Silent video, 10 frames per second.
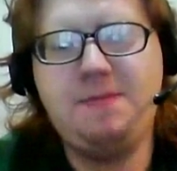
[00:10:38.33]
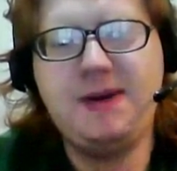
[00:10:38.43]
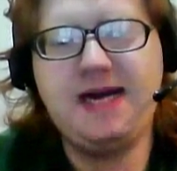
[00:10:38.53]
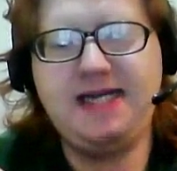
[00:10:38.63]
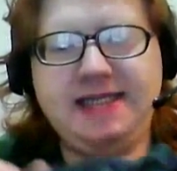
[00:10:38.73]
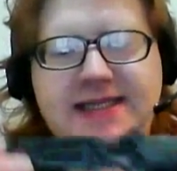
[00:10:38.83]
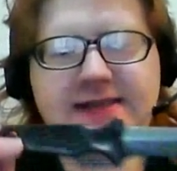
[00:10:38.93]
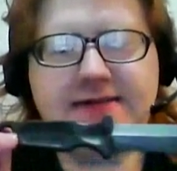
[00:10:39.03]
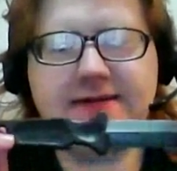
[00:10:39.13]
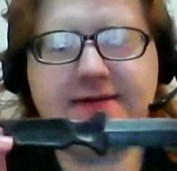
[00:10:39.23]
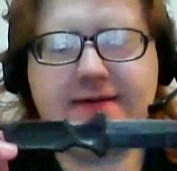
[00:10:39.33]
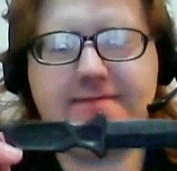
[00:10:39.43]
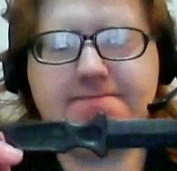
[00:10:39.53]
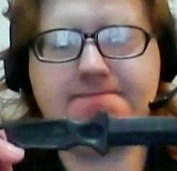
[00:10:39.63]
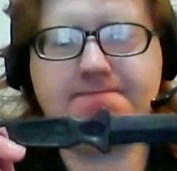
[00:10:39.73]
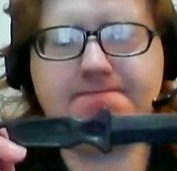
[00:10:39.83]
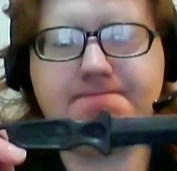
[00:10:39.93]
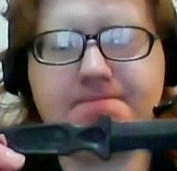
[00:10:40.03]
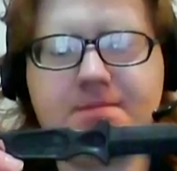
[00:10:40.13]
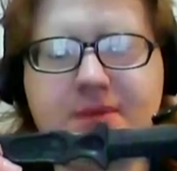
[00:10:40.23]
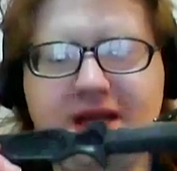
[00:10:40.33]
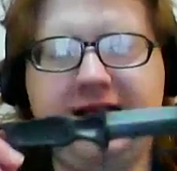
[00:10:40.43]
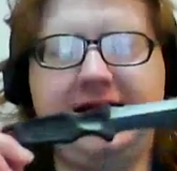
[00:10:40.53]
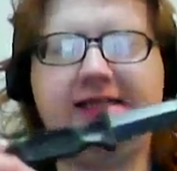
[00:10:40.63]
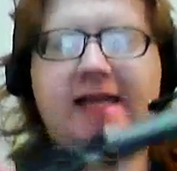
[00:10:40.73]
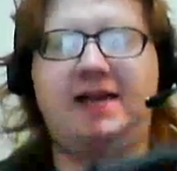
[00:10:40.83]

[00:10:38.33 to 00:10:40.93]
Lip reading: But, like I said,